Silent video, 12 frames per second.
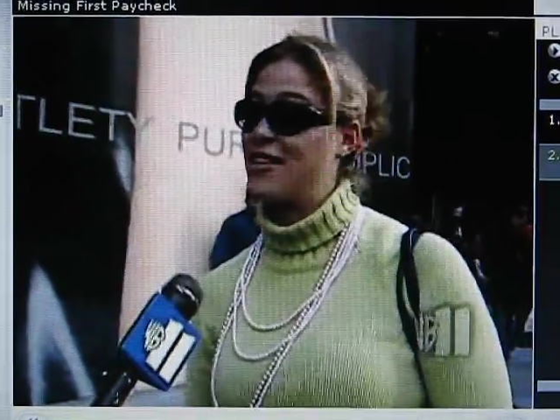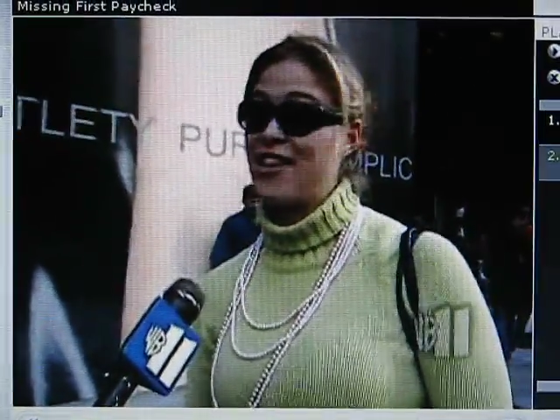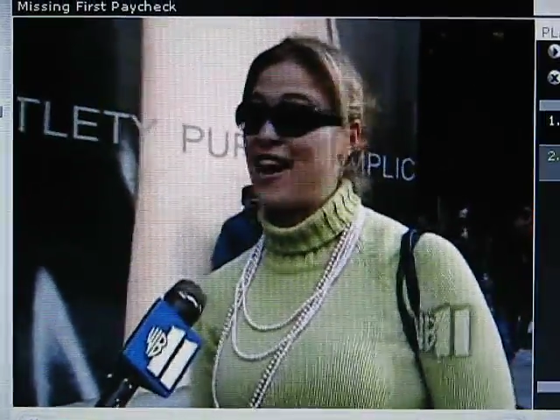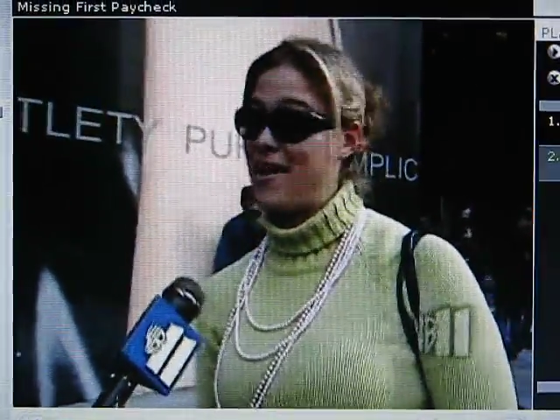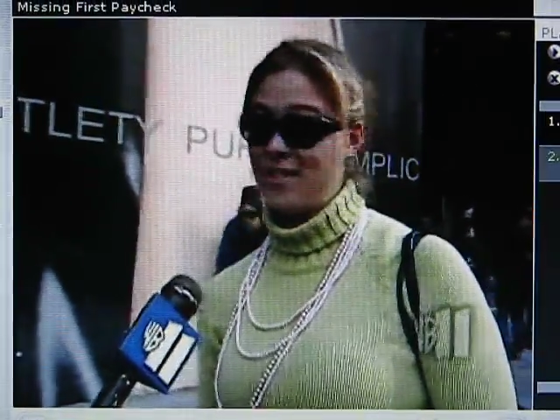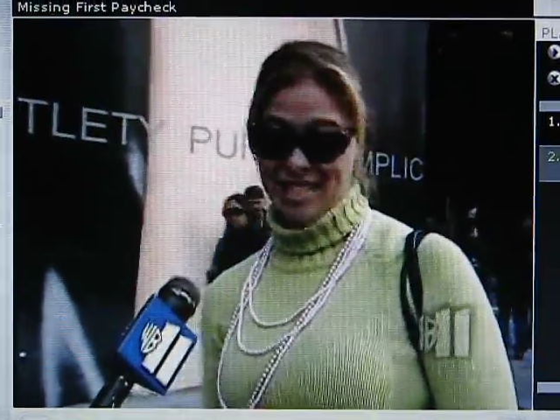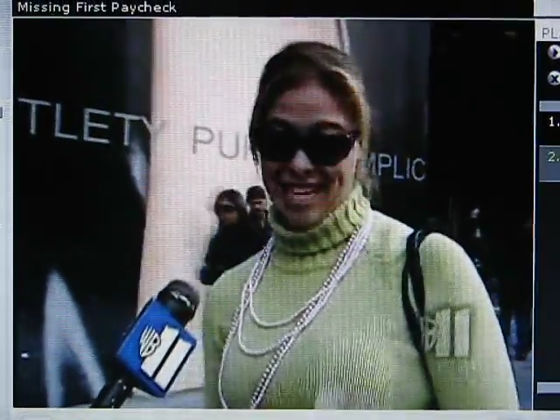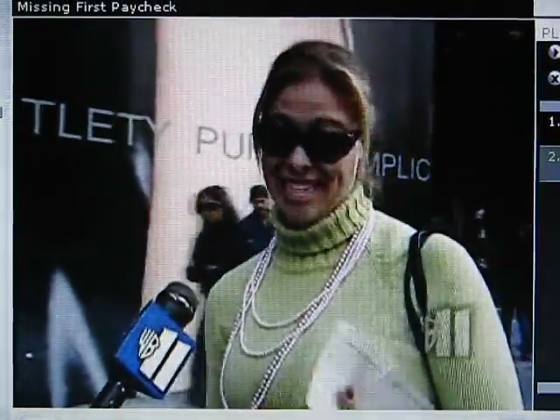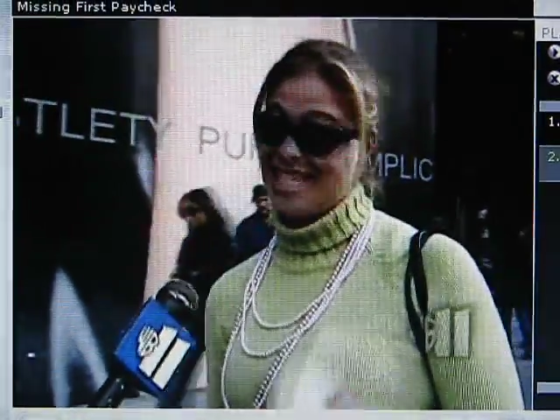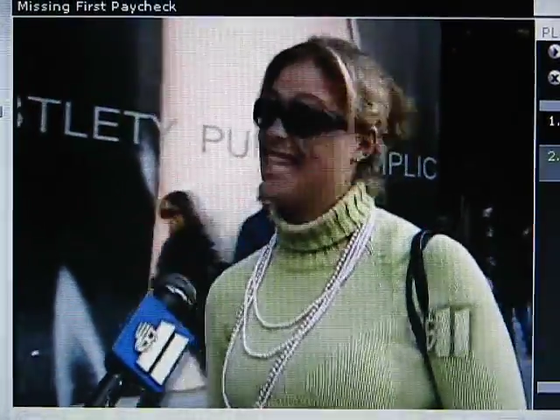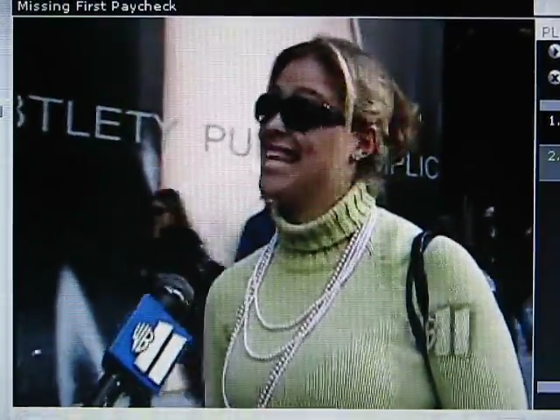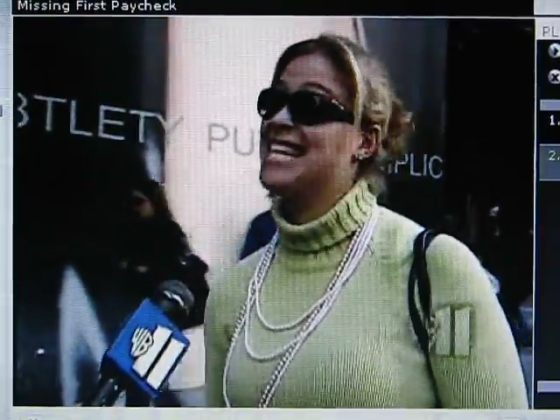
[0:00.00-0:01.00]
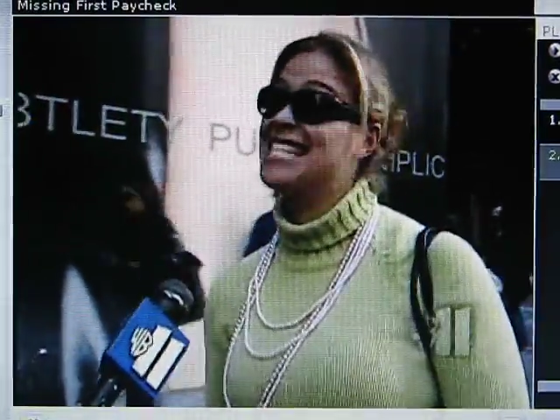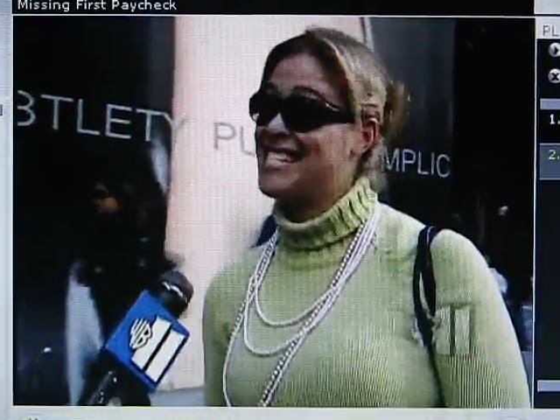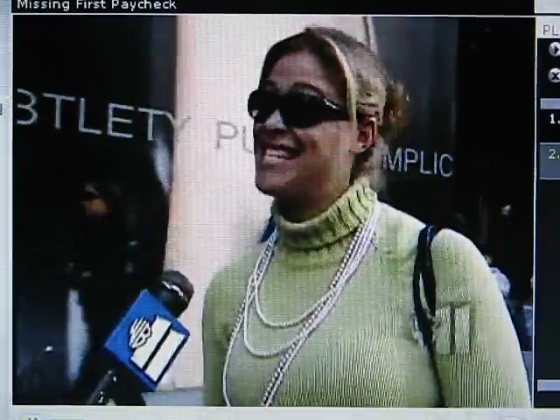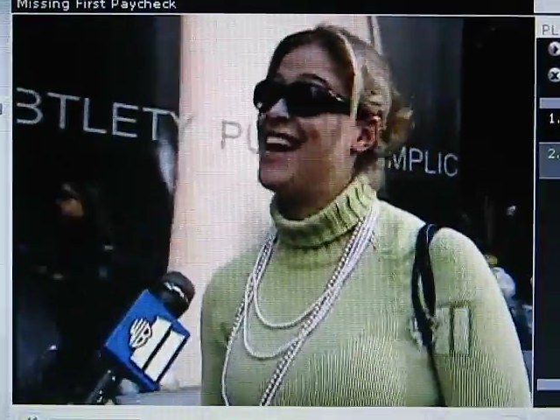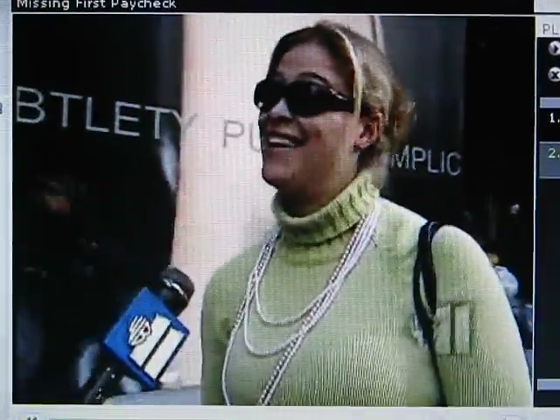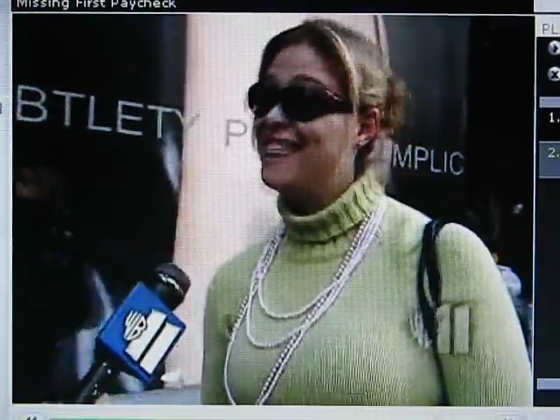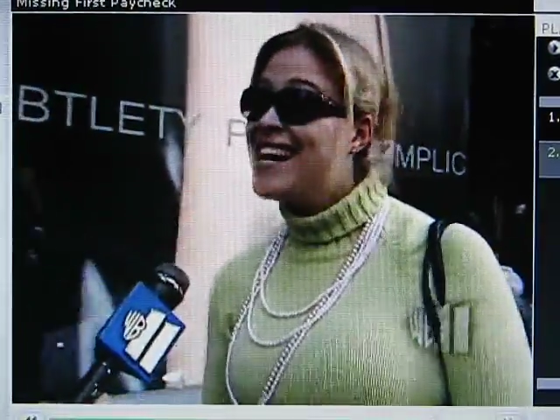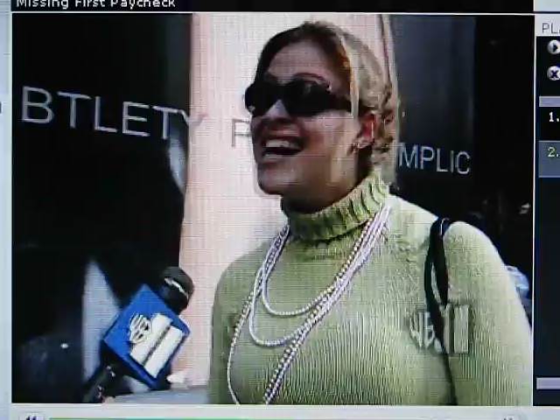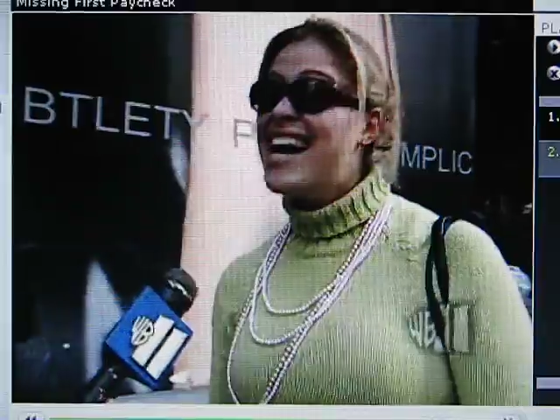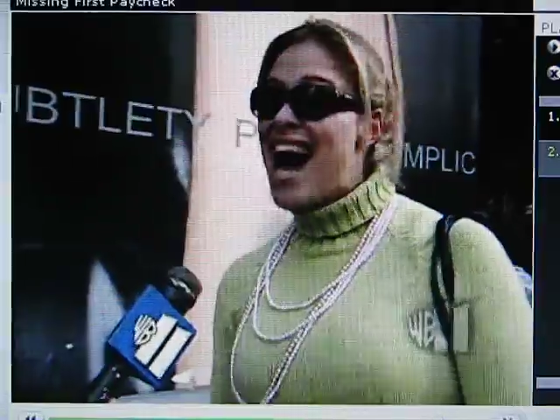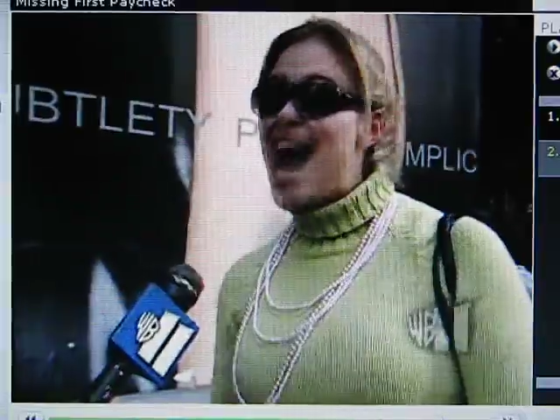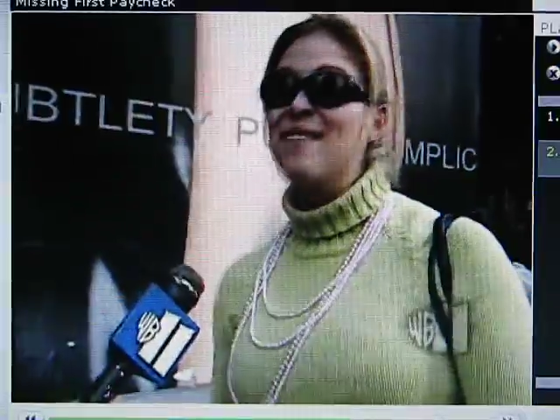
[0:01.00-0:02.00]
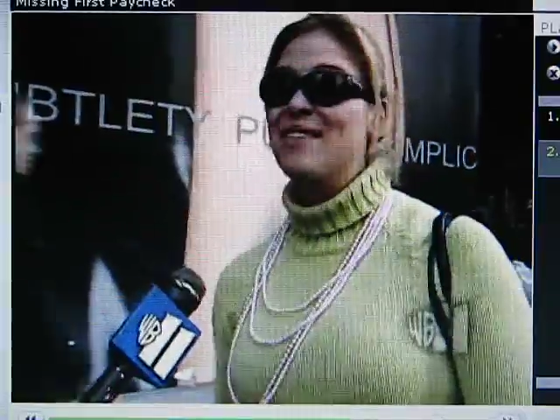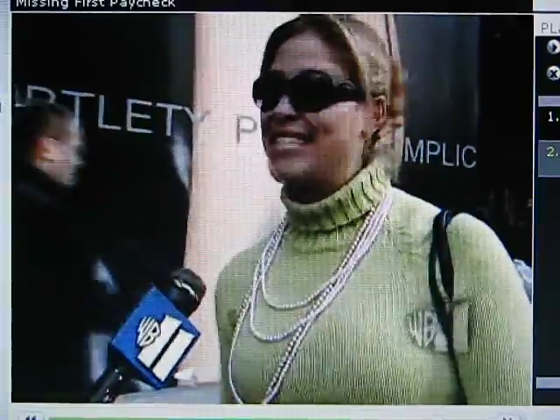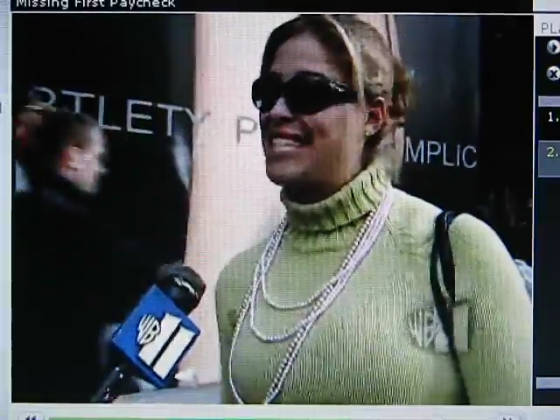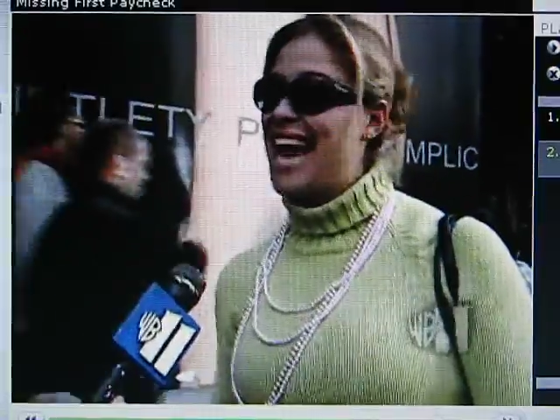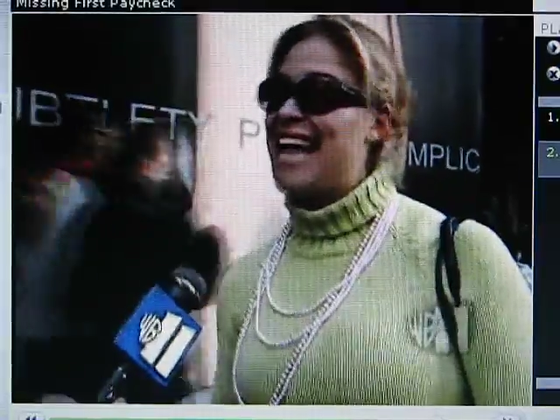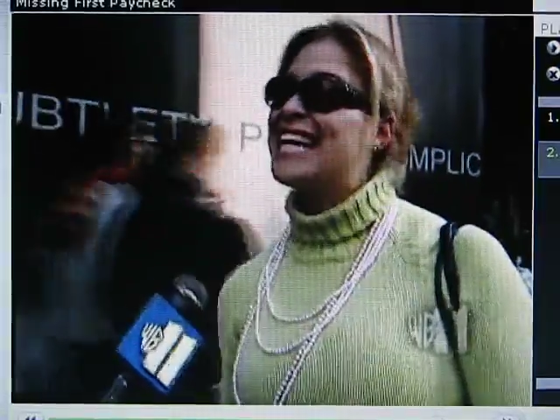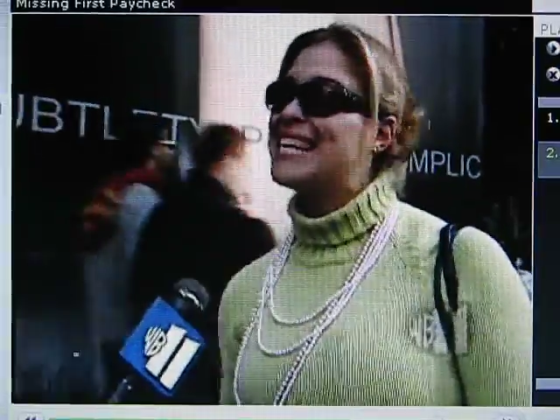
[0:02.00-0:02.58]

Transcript: thought I was going to see this. So I'm ecstatic.